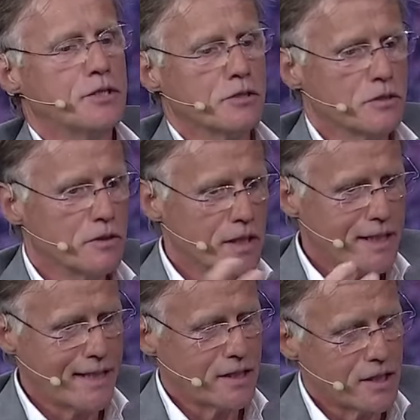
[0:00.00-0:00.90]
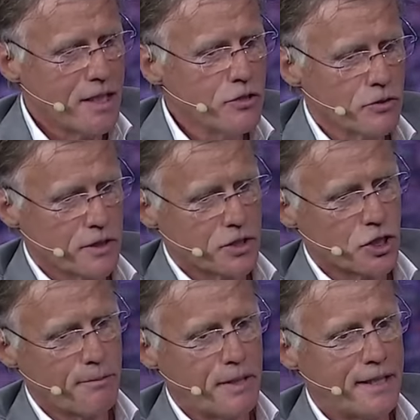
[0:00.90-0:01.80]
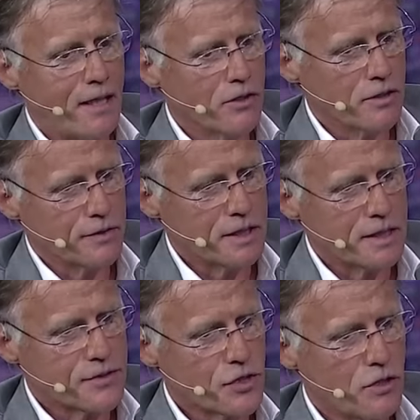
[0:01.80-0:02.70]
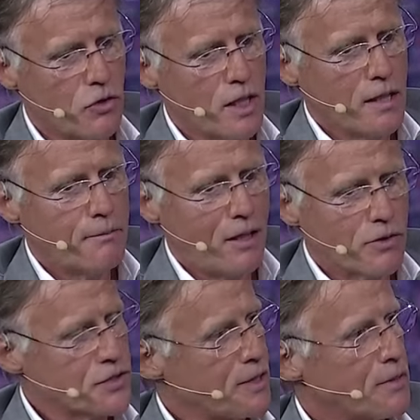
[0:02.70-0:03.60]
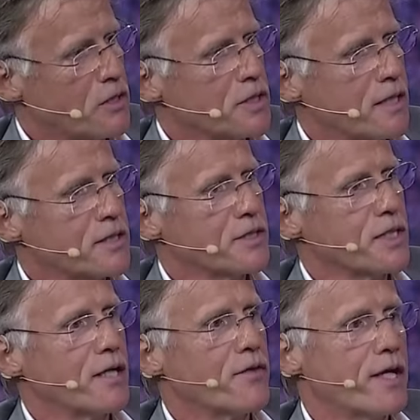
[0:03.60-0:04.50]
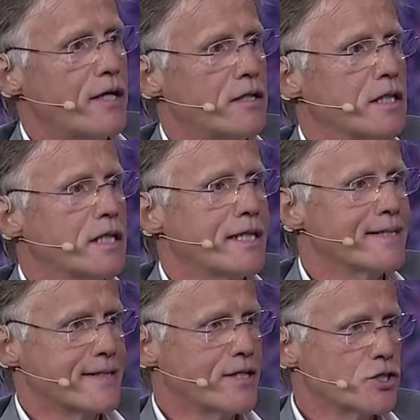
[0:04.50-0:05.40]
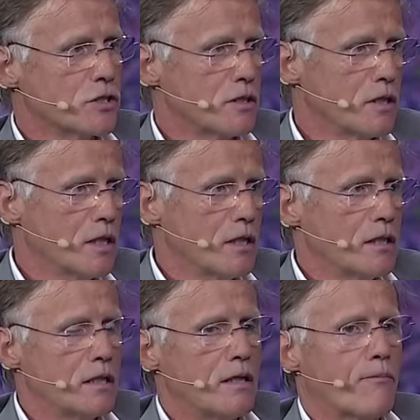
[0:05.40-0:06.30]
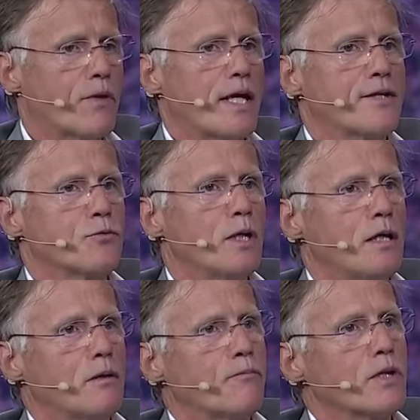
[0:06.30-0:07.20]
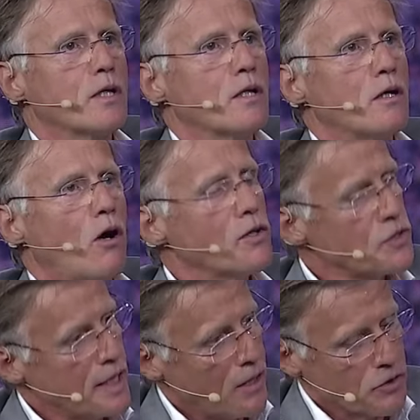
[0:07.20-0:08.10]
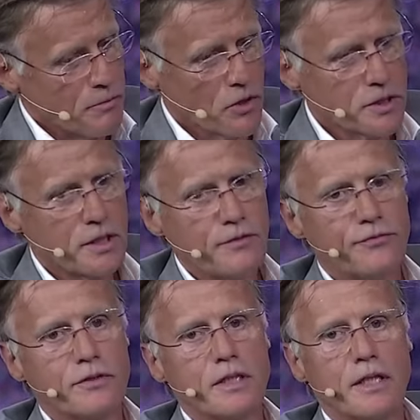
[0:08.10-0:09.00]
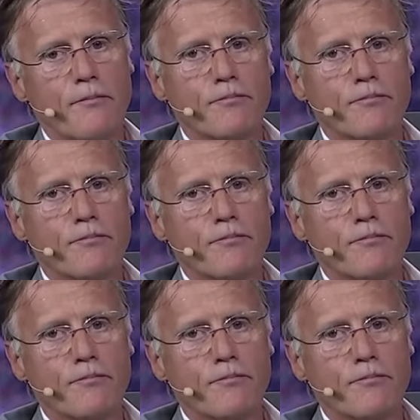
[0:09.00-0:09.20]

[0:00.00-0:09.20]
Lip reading: need to get it into the chip and out of it. So power semiconductors are there essential as well. Also in automotive,